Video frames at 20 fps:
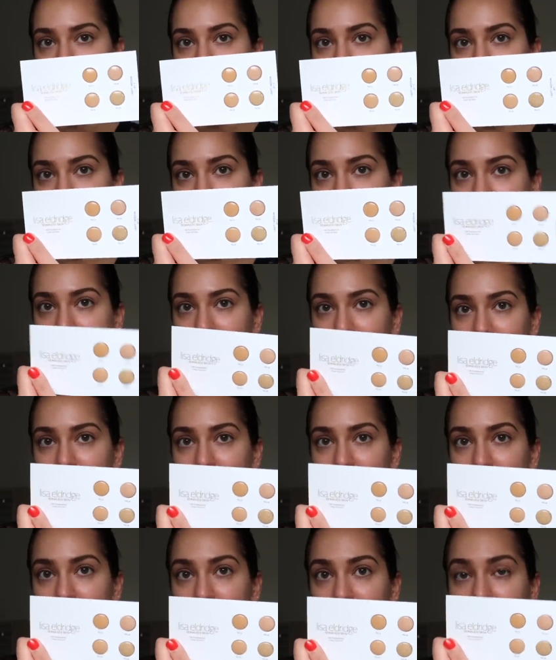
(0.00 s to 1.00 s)
very
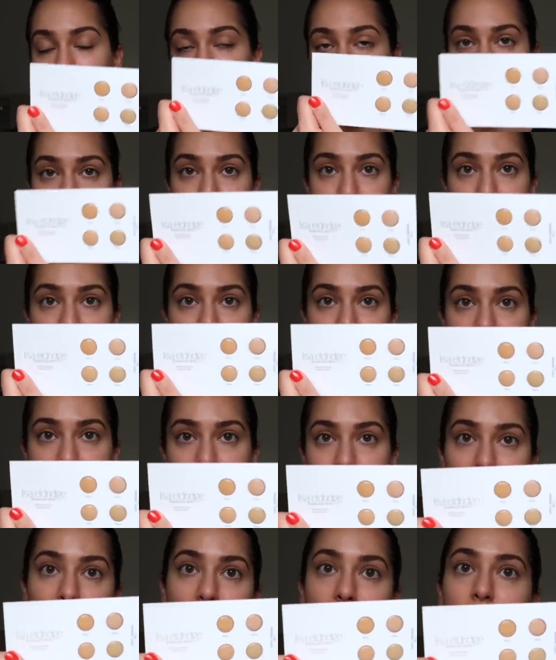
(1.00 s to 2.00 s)
kindly gives you these
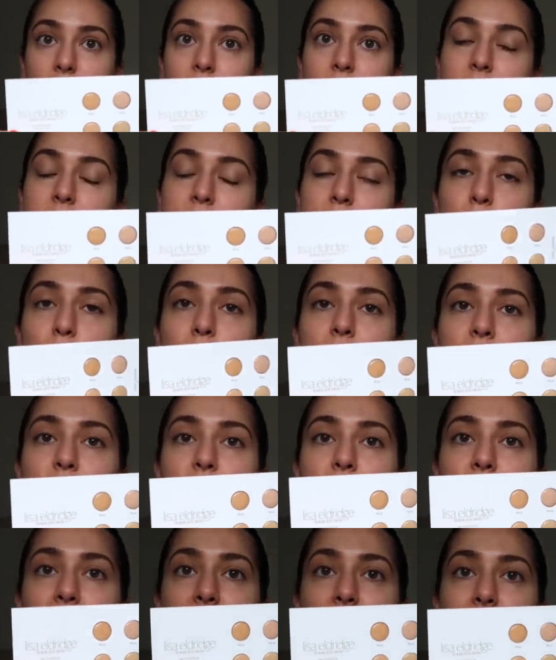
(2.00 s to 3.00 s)
little cards
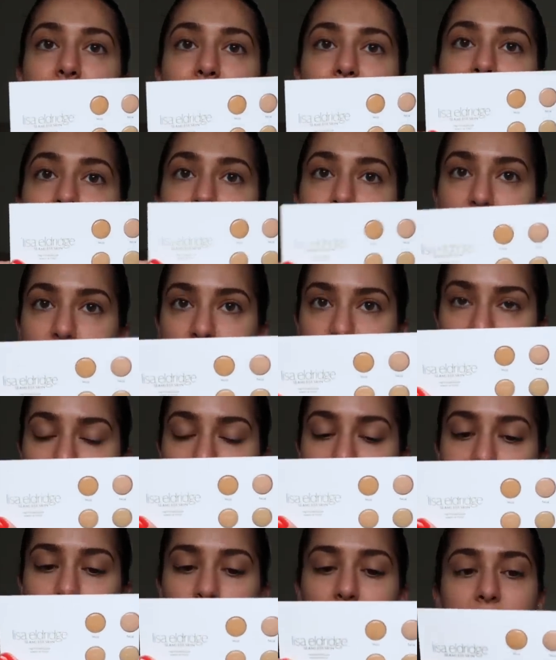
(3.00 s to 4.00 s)
which have different
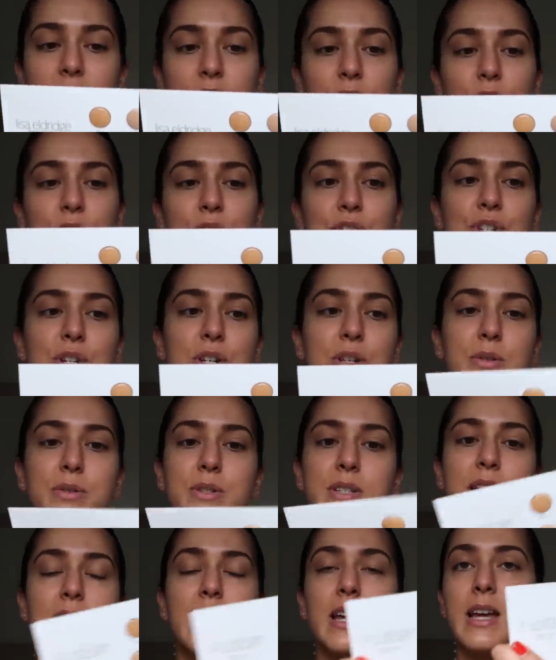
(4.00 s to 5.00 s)
shades on it, and you can
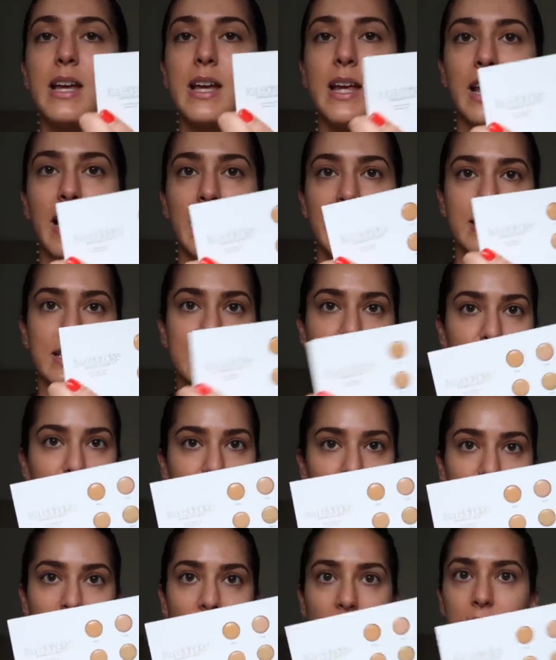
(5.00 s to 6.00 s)
choose like
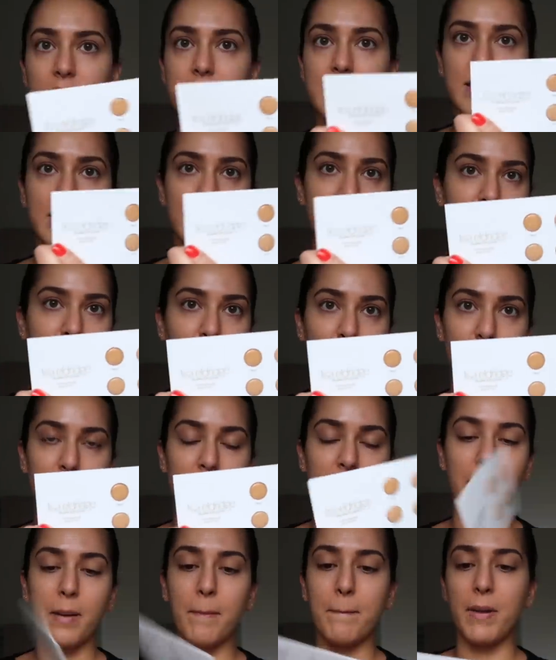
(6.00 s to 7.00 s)
different cards
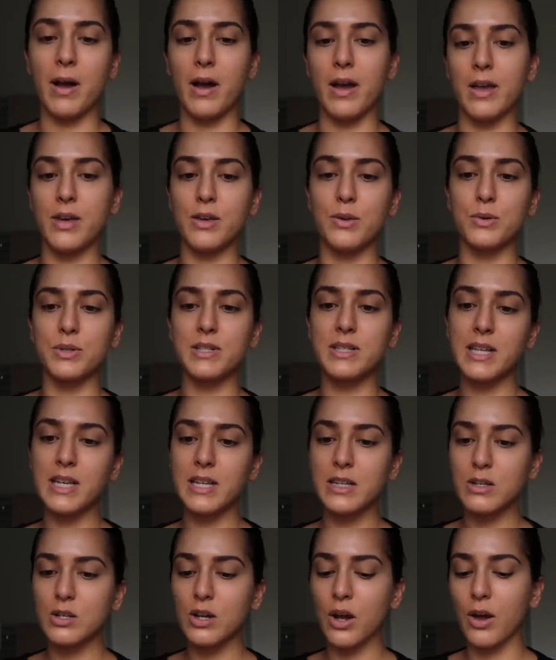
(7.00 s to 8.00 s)
going by your
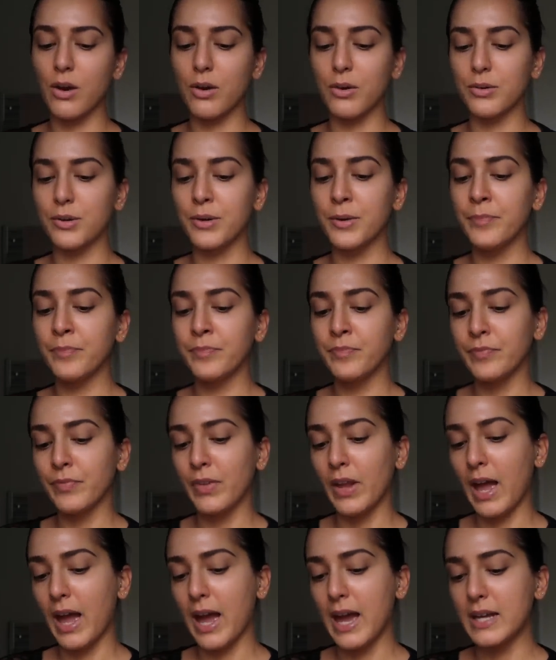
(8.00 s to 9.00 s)
skin tone.
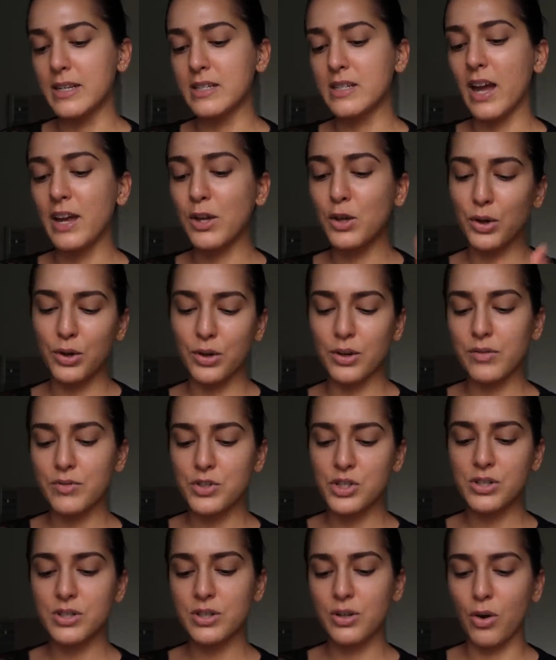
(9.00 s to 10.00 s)
And I could have
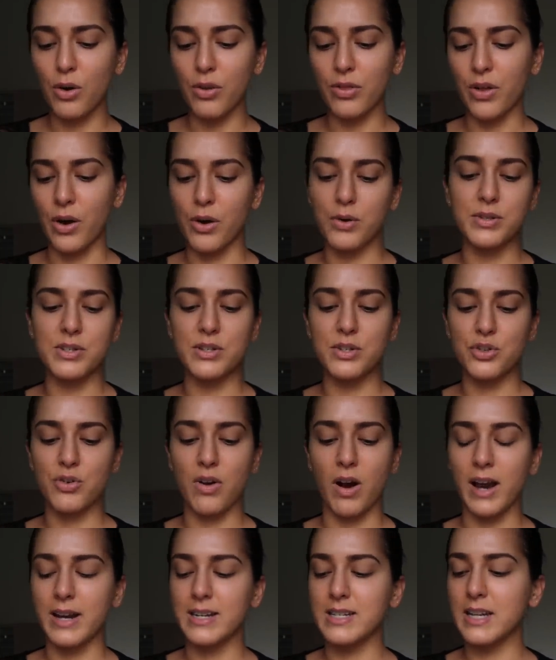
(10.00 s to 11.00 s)
just got those and
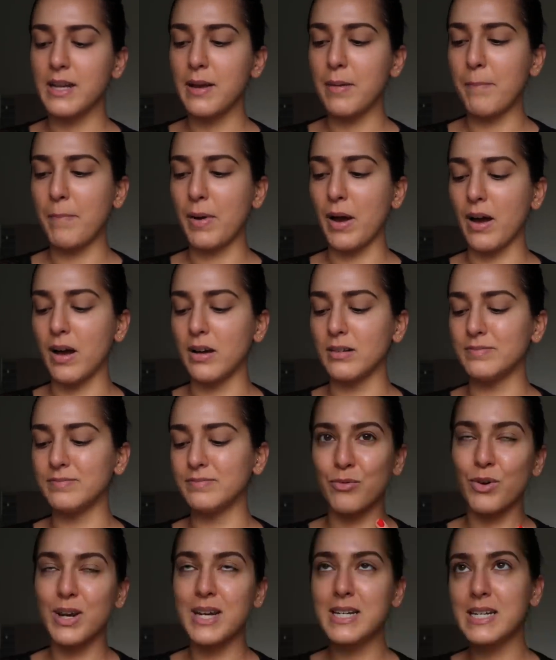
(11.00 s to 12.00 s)
tried it,
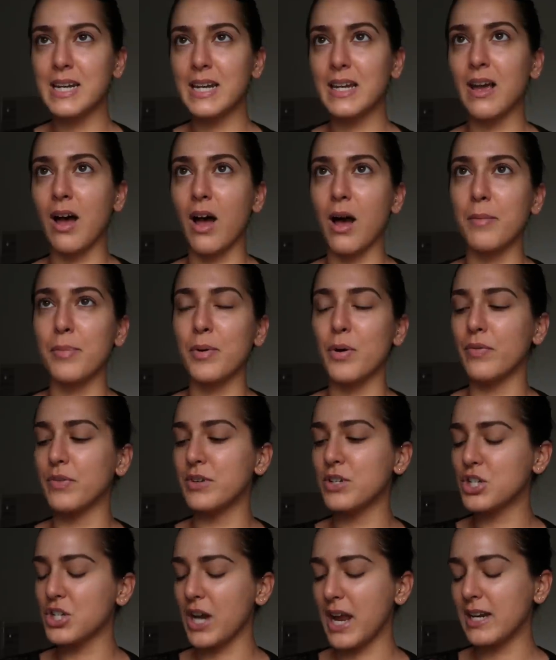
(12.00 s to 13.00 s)
but reading up on the
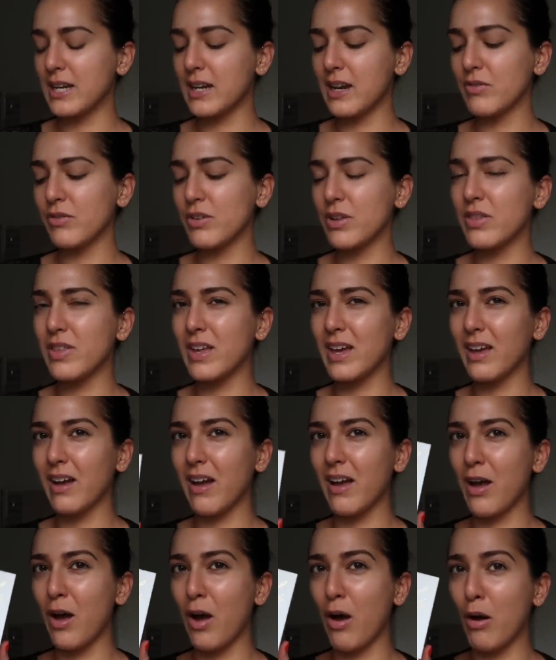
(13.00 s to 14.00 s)
shade and everything,
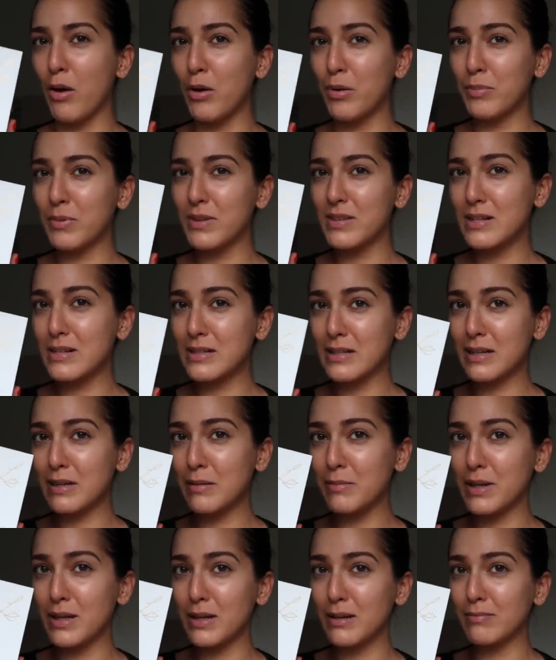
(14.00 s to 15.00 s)
I hope this is gonna
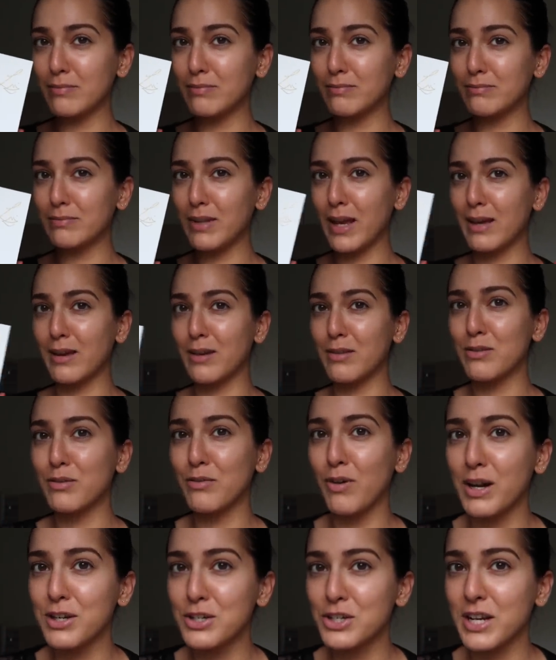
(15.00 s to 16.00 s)
be like the
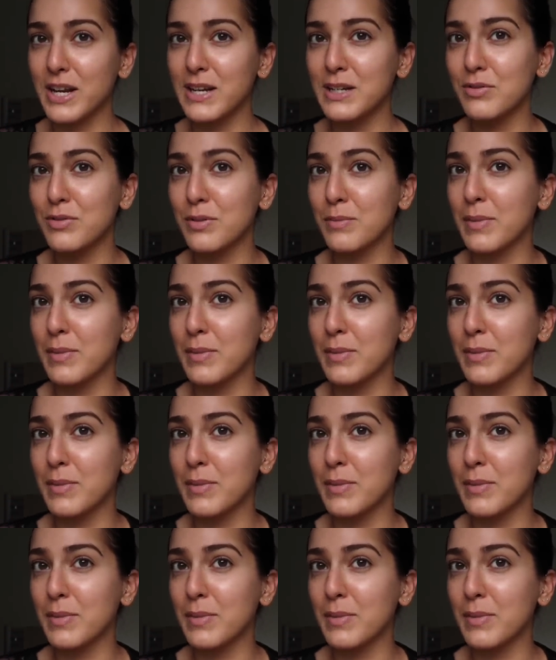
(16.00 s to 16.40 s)
right shade for